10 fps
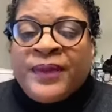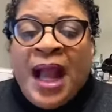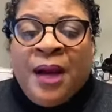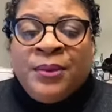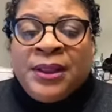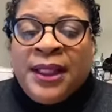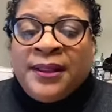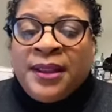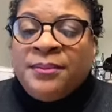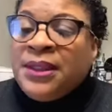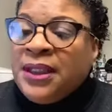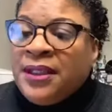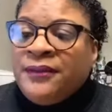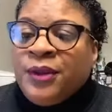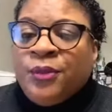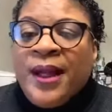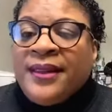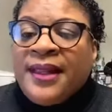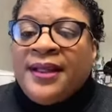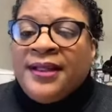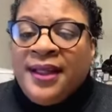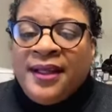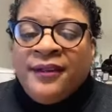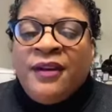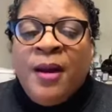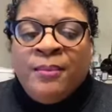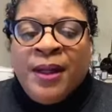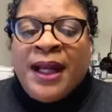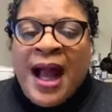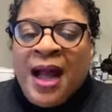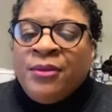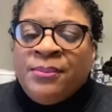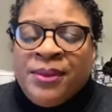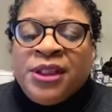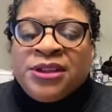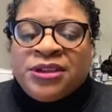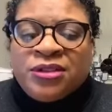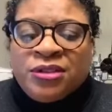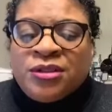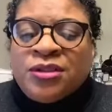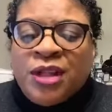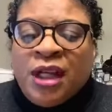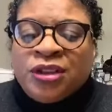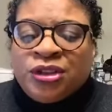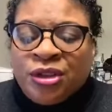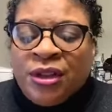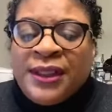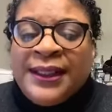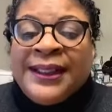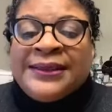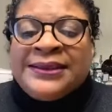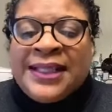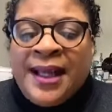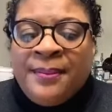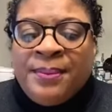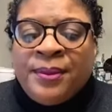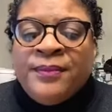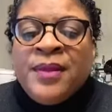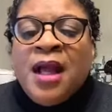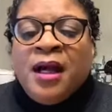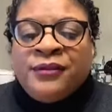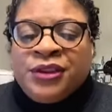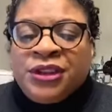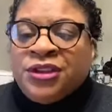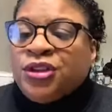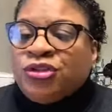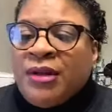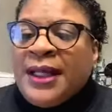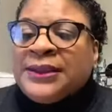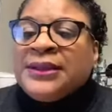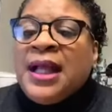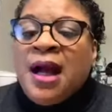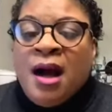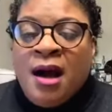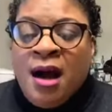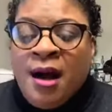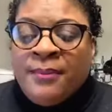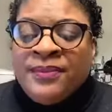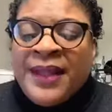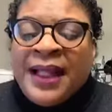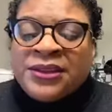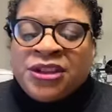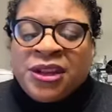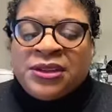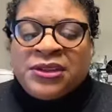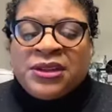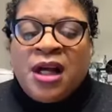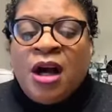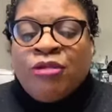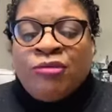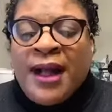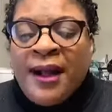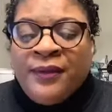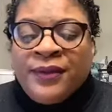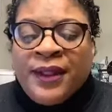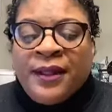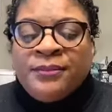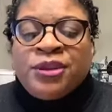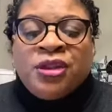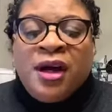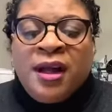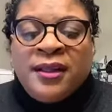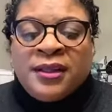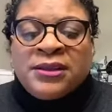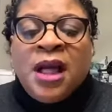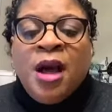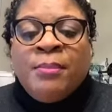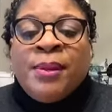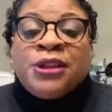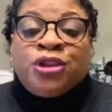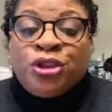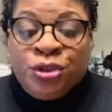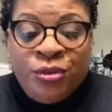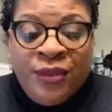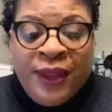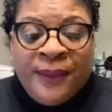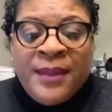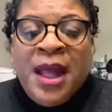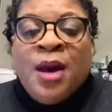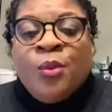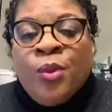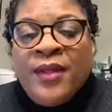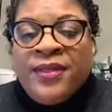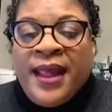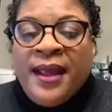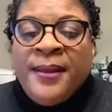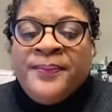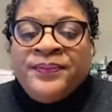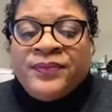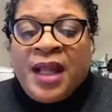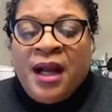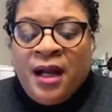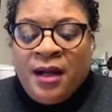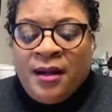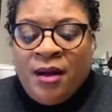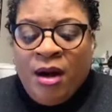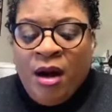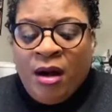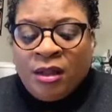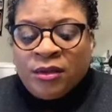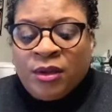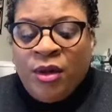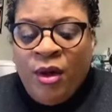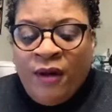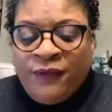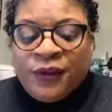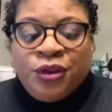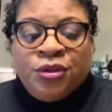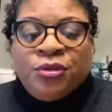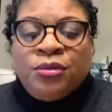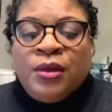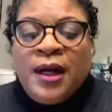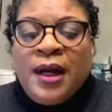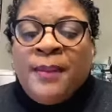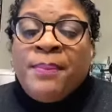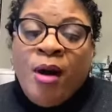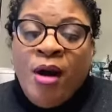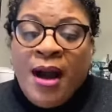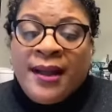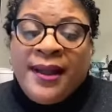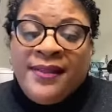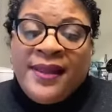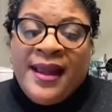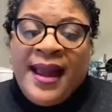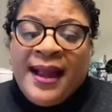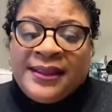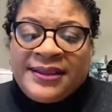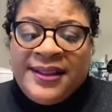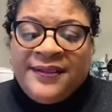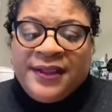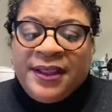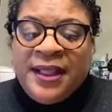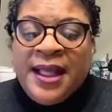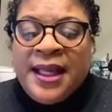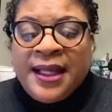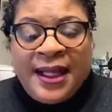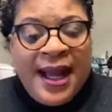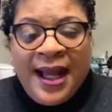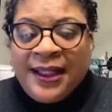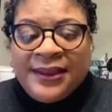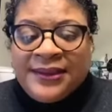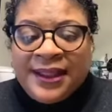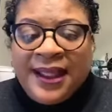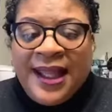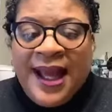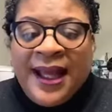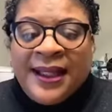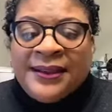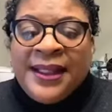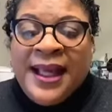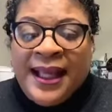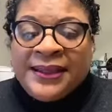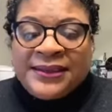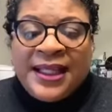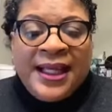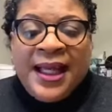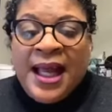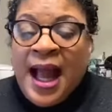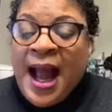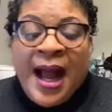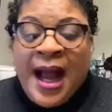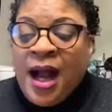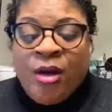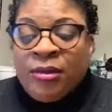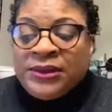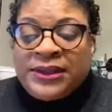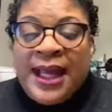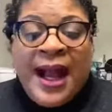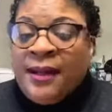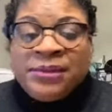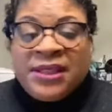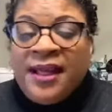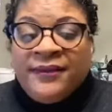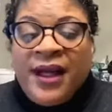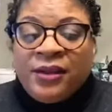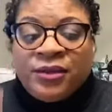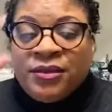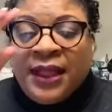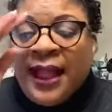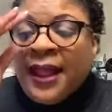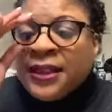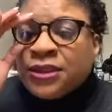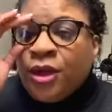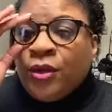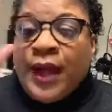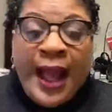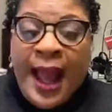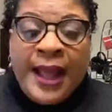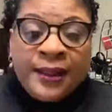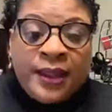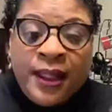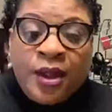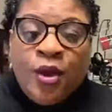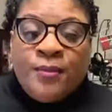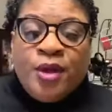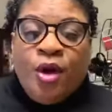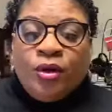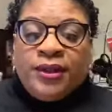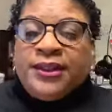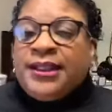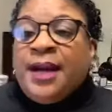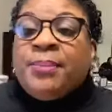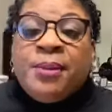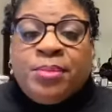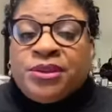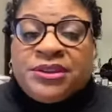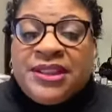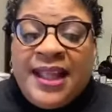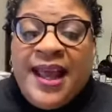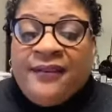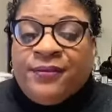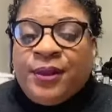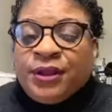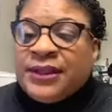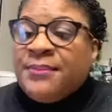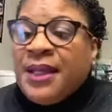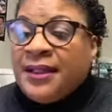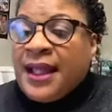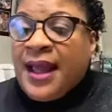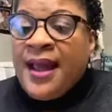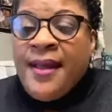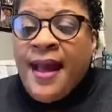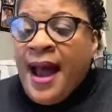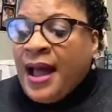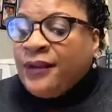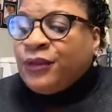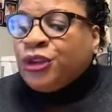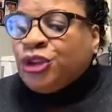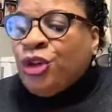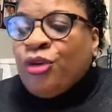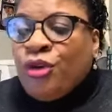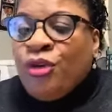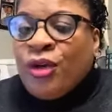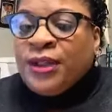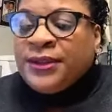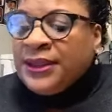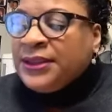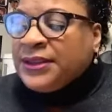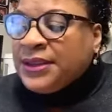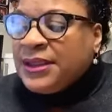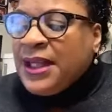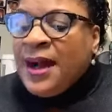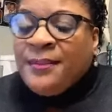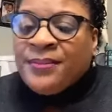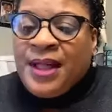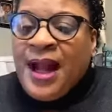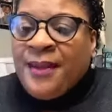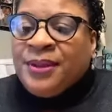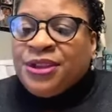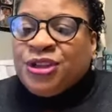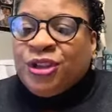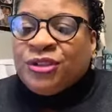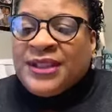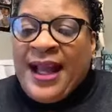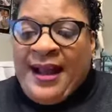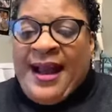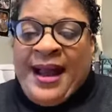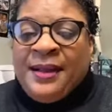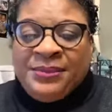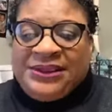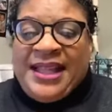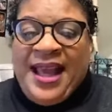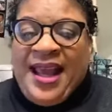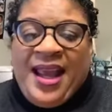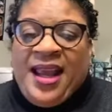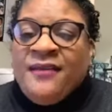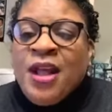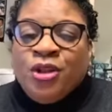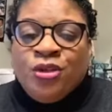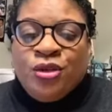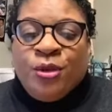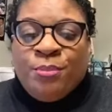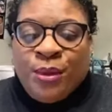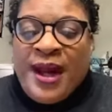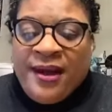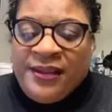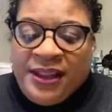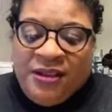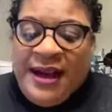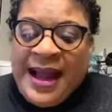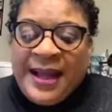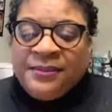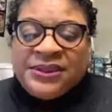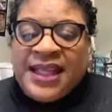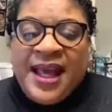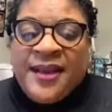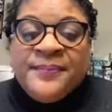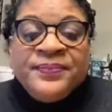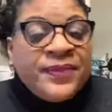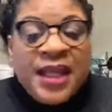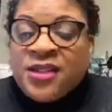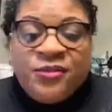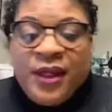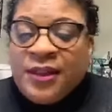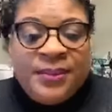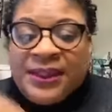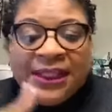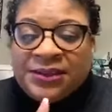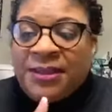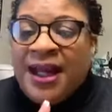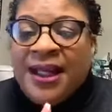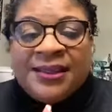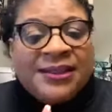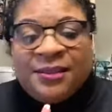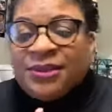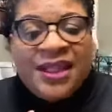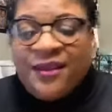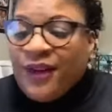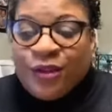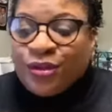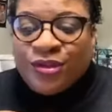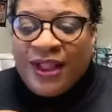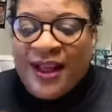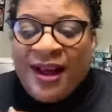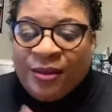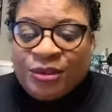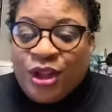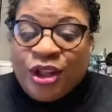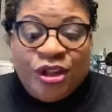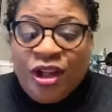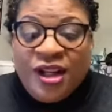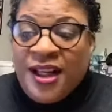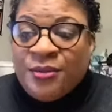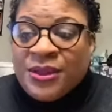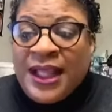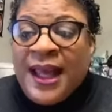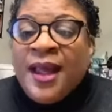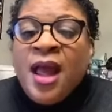I would let them live the way they live but I would be a a sterling example of Jesus Christ um, not just around them to others, but to them. When they uh, uh, offer you a part in their activity, kindly decline and say, I, always say, I'm saved. I don't do that. So they call me holy. And now people just laugh because they make that out of a joke on these um, comedy shows now. I'm saved. You know, Brown, he go, I'm saved. It's funny, but that's my answer. I'm saved. I don't do that. I'm sorry. Y'all go ahead with that.